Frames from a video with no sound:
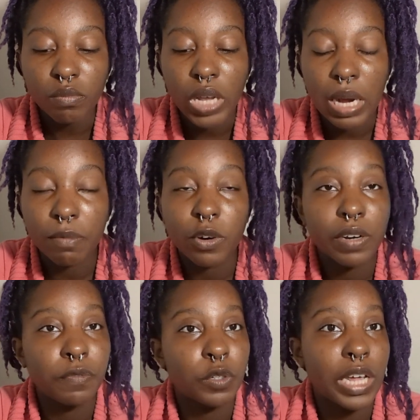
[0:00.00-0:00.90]
I'm
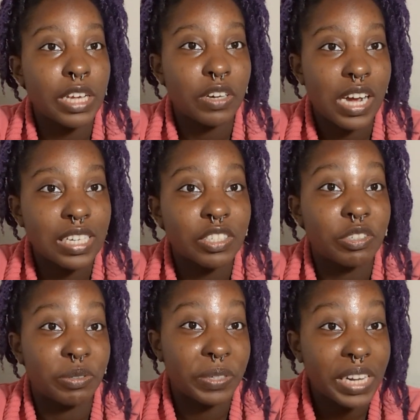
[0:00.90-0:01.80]
grateful that you guys are
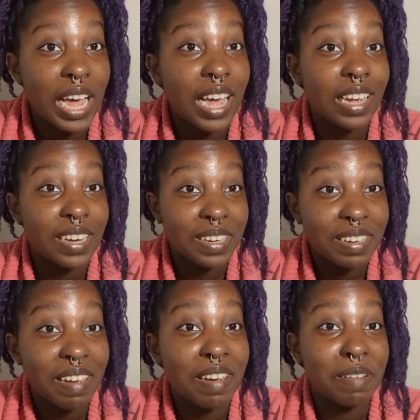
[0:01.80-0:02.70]
doing that.
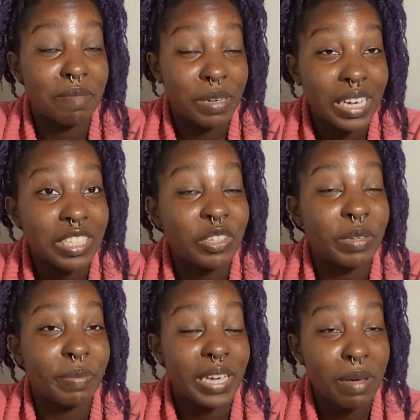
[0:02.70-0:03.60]
Because you
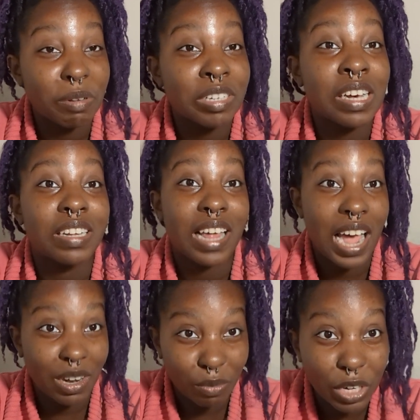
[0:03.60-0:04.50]
can be able to
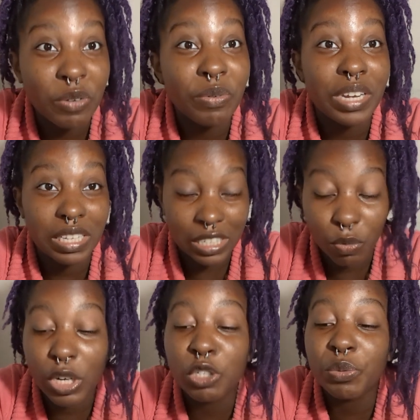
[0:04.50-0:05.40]
align what you need to
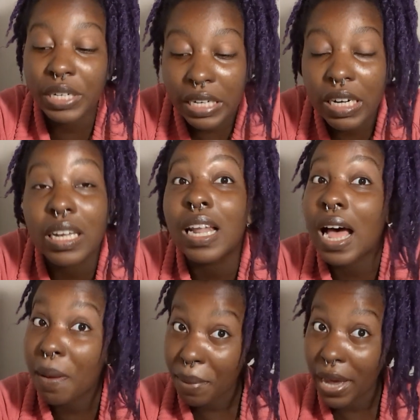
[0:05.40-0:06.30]
what you need a
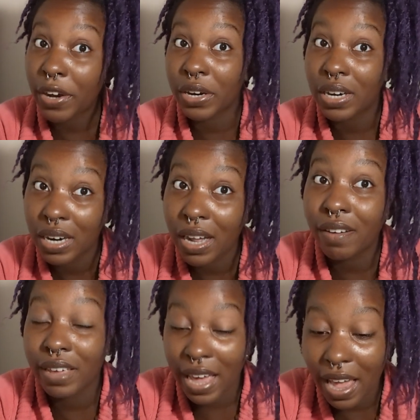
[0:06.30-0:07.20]
lot better.
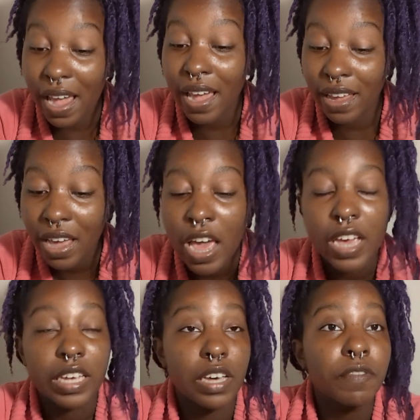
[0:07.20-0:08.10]
Okay.
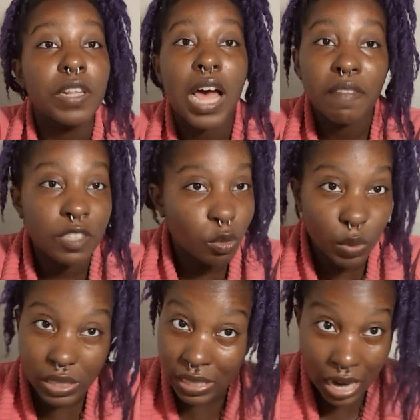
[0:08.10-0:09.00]
Give love to
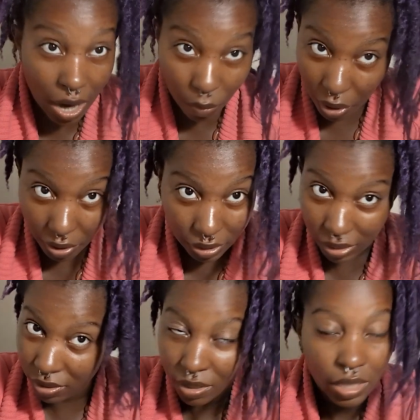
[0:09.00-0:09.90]
what does not
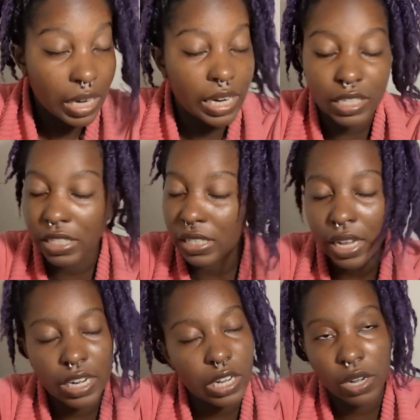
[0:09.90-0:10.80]
work and just
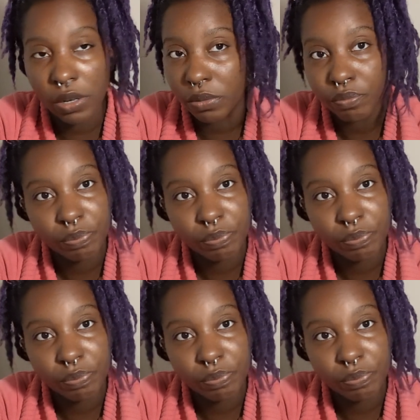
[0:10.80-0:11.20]
let it go.